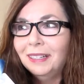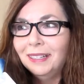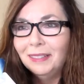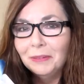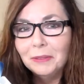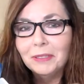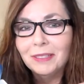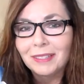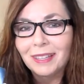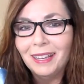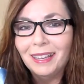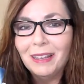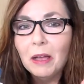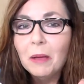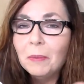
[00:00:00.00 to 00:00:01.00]
which is
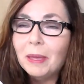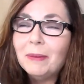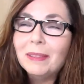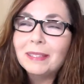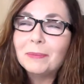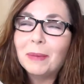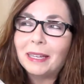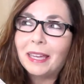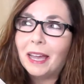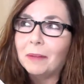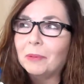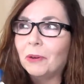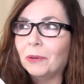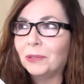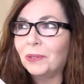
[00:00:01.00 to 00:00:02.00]
like maybe this is my
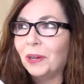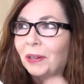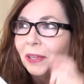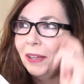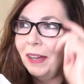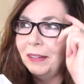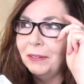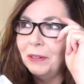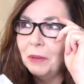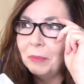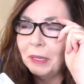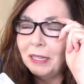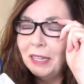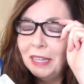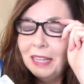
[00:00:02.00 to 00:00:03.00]
capricorn talking i don't know
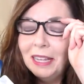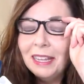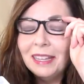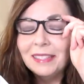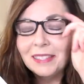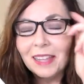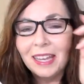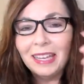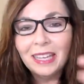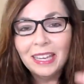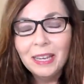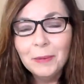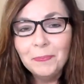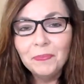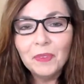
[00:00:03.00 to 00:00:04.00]
but it's like
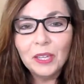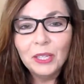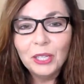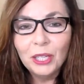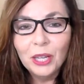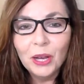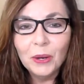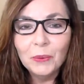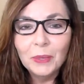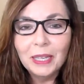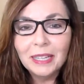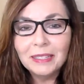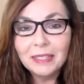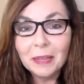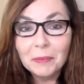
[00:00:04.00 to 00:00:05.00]
you know we
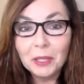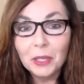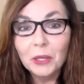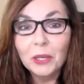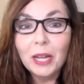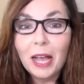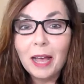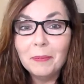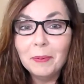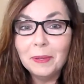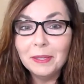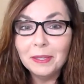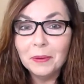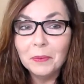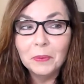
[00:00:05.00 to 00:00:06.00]
get something good
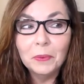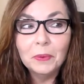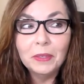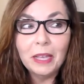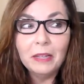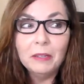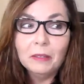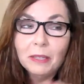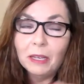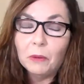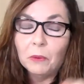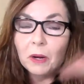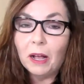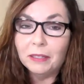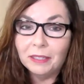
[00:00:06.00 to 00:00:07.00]
happens and then like
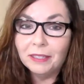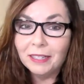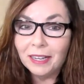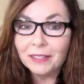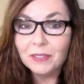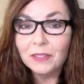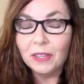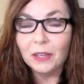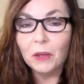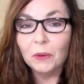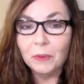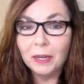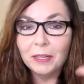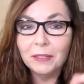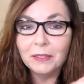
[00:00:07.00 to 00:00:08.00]
we're on to the next thing
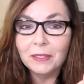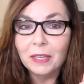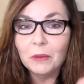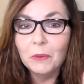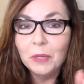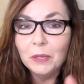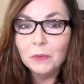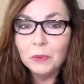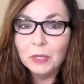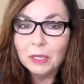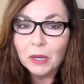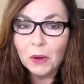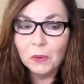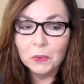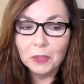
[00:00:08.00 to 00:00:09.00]
already it's like we we
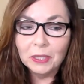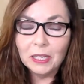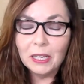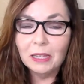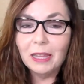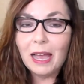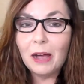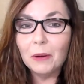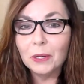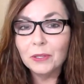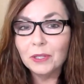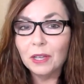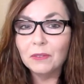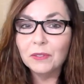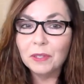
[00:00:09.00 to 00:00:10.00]
don't really allow
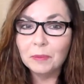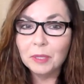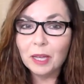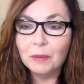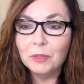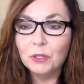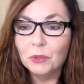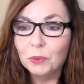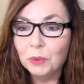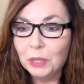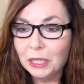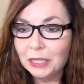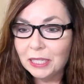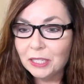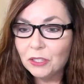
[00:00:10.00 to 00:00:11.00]
ourselves sometimes to
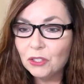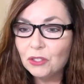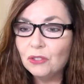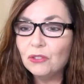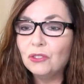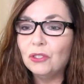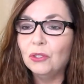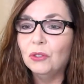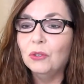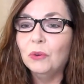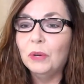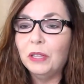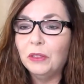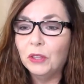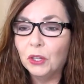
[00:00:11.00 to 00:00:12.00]
really stew
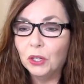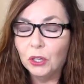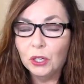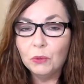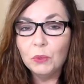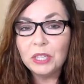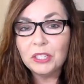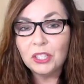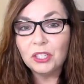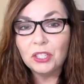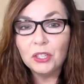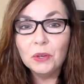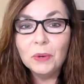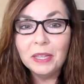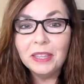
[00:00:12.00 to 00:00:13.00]
in the good we
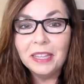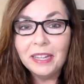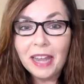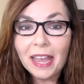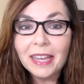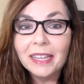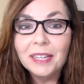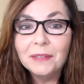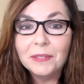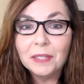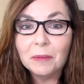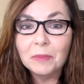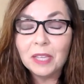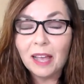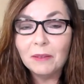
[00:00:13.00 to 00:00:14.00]
stew in the negative
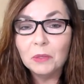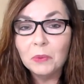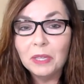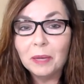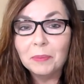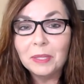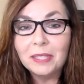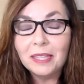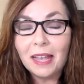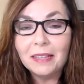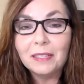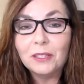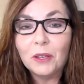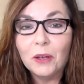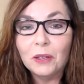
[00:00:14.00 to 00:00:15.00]
sometimes we
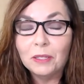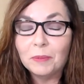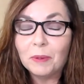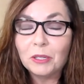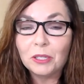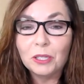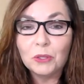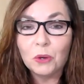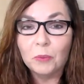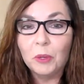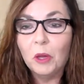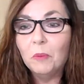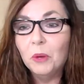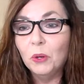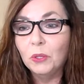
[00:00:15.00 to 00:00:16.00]
obsess especially
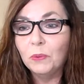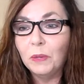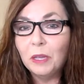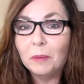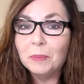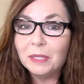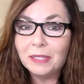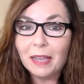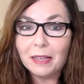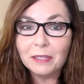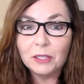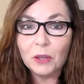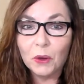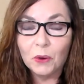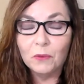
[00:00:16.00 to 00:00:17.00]
scorpio moons we
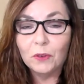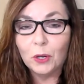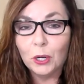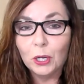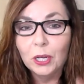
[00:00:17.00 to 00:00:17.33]
obsess over